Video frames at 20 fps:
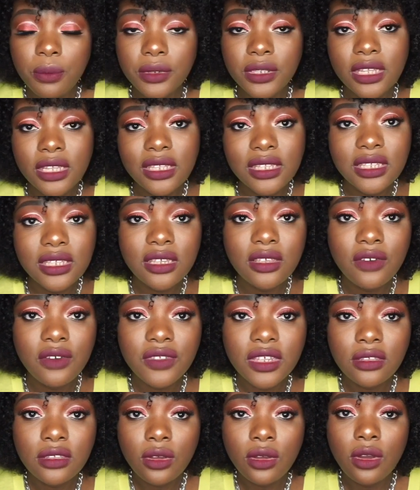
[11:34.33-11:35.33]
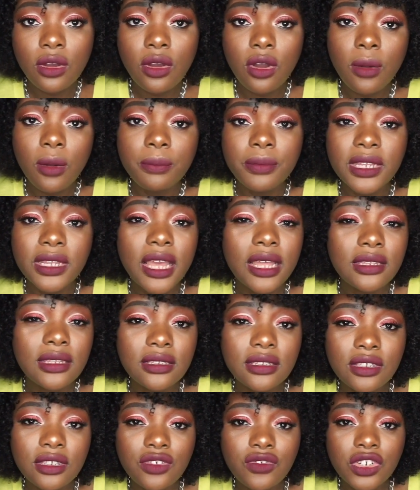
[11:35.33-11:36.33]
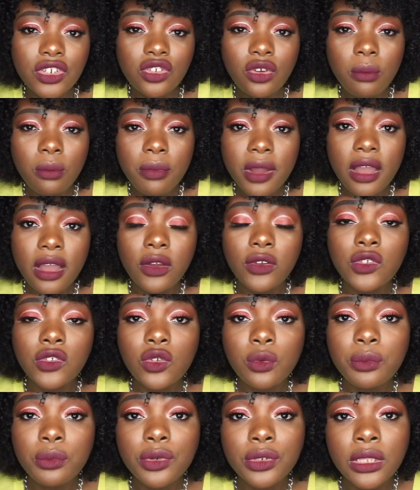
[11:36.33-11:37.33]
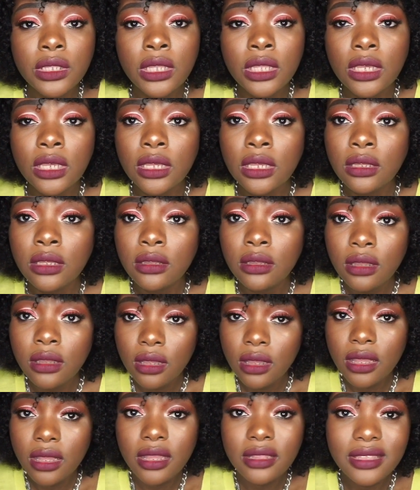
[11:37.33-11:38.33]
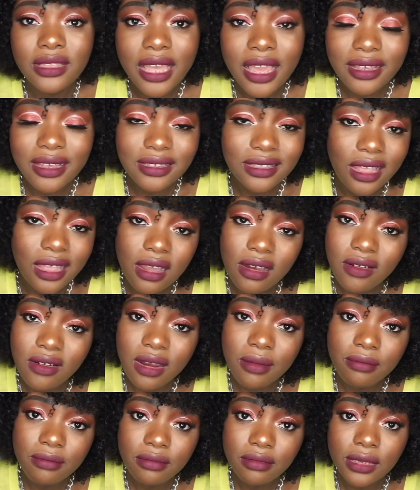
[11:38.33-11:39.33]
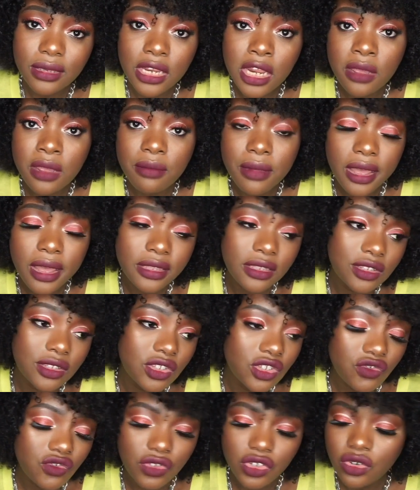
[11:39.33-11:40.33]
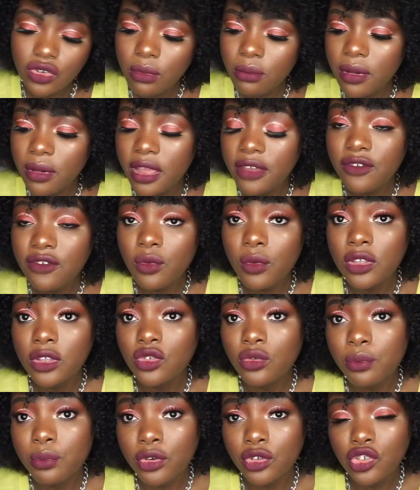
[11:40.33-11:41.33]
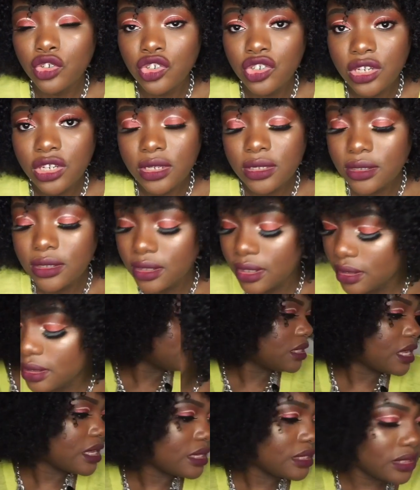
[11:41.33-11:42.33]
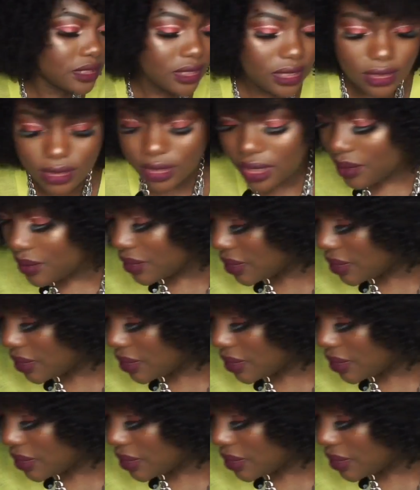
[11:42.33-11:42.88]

Put the details of this company at the description bar. I also put the their Instagram name at the description bar if you want to purchase this. The next thing that